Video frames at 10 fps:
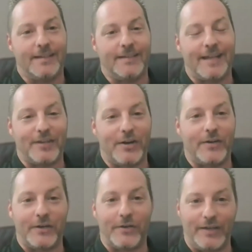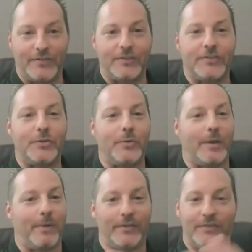and that's our integration to
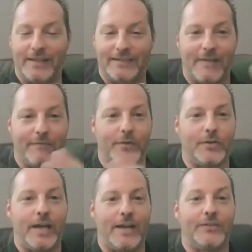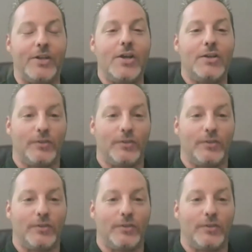QuickBooks Desktop for you guys.